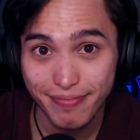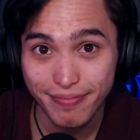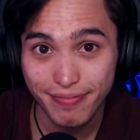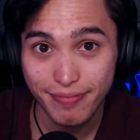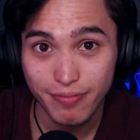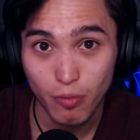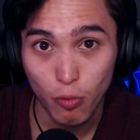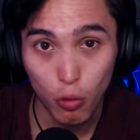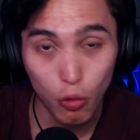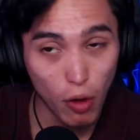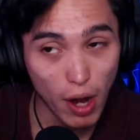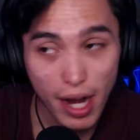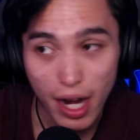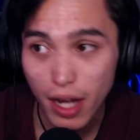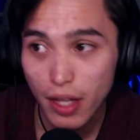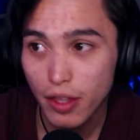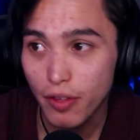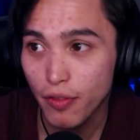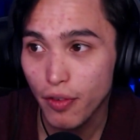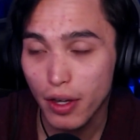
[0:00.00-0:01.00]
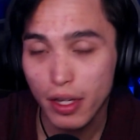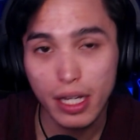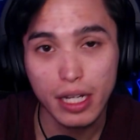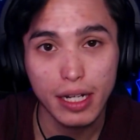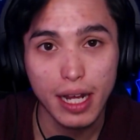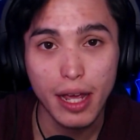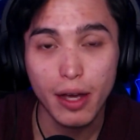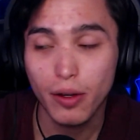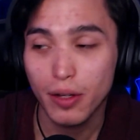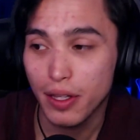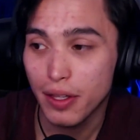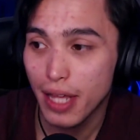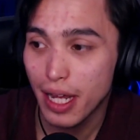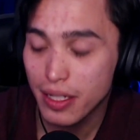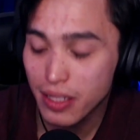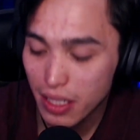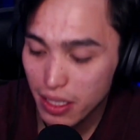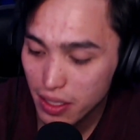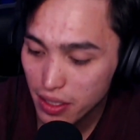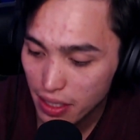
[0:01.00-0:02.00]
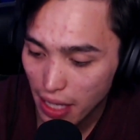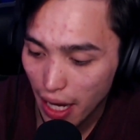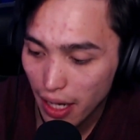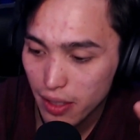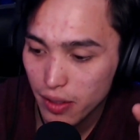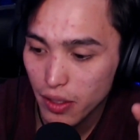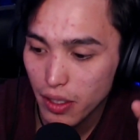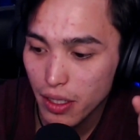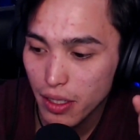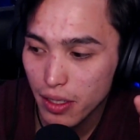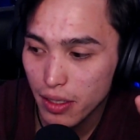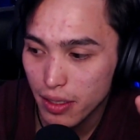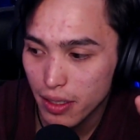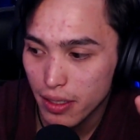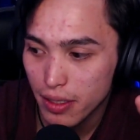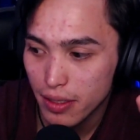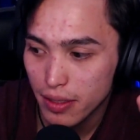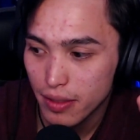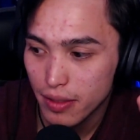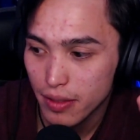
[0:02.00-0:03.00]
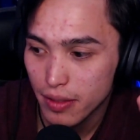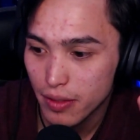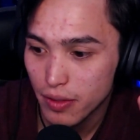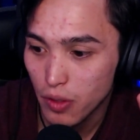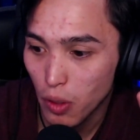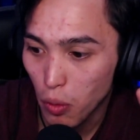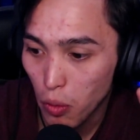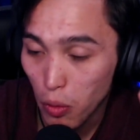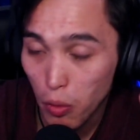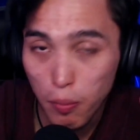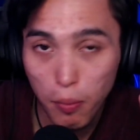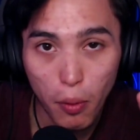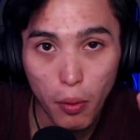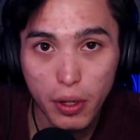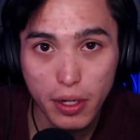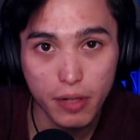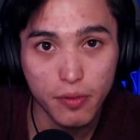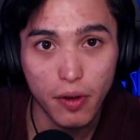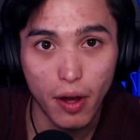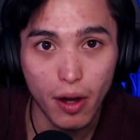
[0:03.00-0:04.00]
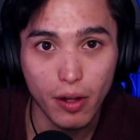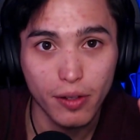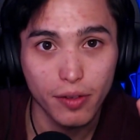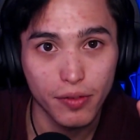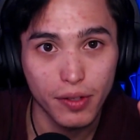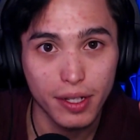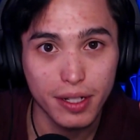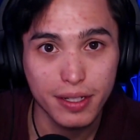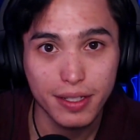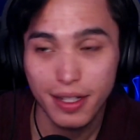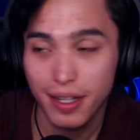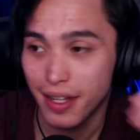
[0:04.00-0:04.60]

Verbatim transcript: right on the fucking nail. And that's exactly the whole point of all of this.